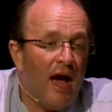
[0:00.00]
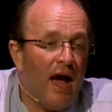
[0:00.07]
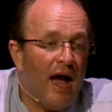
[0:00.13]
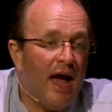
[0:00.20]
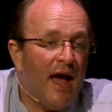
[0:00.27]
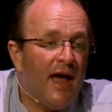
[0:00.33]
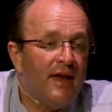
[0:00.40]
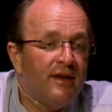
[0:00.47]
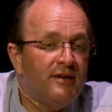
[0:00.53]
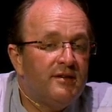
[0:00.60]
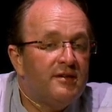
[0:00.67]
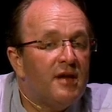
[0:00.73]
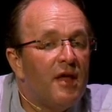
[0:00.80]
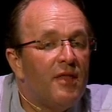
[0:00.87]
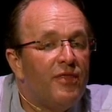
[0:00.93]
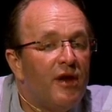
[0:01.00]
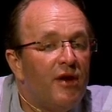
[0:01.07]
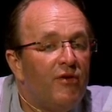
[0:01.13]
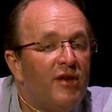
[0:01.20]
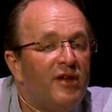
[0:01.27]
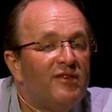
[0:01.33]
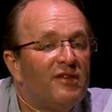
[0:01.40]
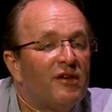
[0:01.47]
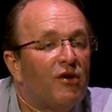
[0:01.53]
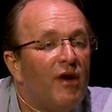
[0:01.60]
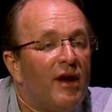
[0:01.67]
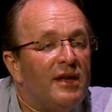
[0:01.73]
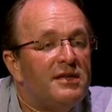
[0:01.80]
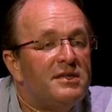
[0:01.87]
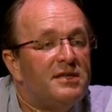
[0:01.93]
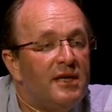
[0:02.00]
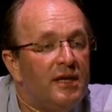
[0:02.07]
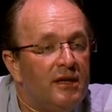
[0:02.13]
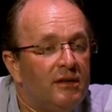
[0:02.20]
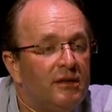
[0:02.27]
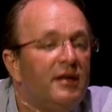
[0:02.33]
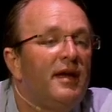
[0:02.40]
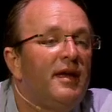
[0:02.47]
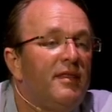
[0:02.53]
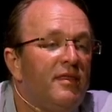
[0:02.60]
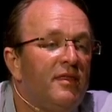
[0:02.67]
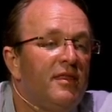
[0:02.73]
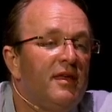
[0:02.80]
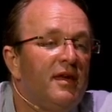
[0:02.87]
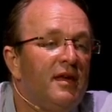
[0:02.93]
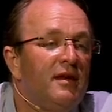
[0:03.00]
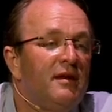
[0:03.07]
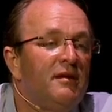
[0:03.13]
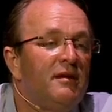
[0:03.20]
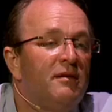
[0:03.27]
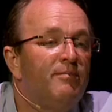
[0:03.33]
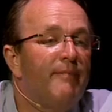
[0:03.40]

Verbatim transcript: And there is a great deal in the